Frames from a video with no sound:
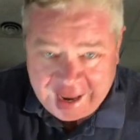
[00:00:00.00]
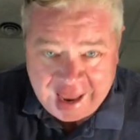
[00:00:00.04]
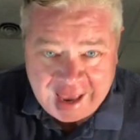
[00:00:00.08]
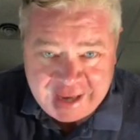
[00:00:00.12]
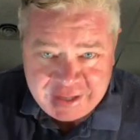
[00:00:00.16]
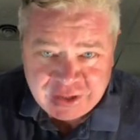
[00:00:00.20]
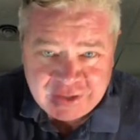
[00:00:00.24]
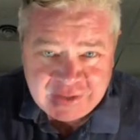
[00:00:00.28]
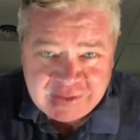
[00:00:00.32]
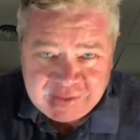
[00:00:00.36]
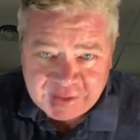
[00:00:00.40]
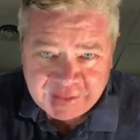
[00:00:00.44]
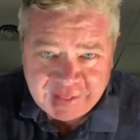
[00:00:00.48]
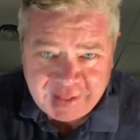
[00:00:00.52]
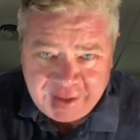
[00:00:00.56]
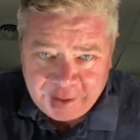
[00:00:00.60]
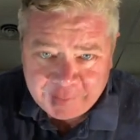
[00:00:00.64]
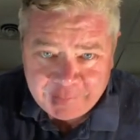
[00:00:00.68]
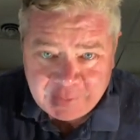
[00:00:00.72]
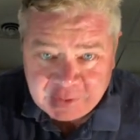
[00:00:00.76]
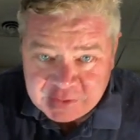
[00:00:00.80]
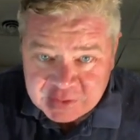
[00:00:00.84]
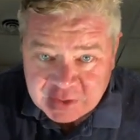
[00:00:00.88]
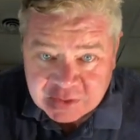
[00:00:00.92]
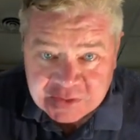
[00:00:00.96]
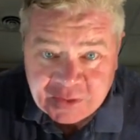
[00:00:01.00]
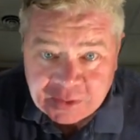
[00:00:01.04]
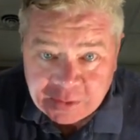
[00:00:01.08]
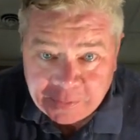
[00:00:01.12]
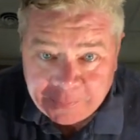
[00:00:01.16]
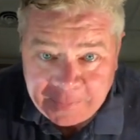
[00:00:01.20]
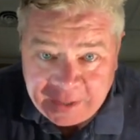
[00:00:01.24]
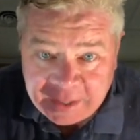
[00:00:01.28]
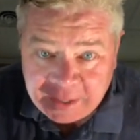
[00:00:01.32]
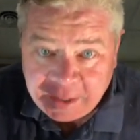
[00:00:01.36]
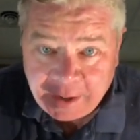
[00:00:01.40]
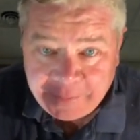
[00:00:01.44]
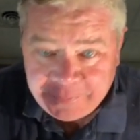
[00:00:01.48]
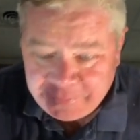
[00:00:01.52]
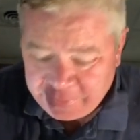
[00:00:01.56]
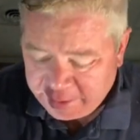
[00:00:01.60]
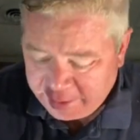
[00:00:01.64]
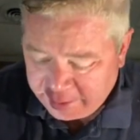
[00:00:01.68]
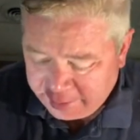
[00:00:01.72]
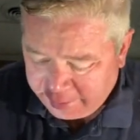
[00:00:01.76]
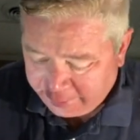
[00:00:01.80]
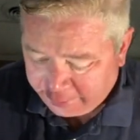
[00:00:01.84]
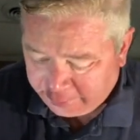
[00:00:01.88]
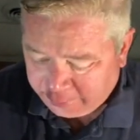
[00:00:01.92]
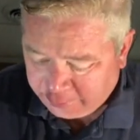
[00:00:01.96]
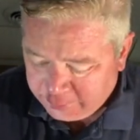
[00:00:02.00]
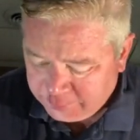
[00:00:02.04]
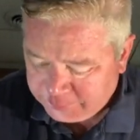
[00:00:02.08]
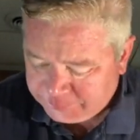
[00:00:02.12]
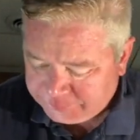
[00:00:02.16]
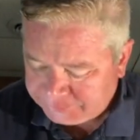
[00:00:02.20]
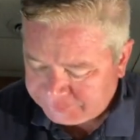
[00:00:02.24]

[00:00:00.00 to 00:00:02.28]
dashes in there, because that's gonna make up the hair.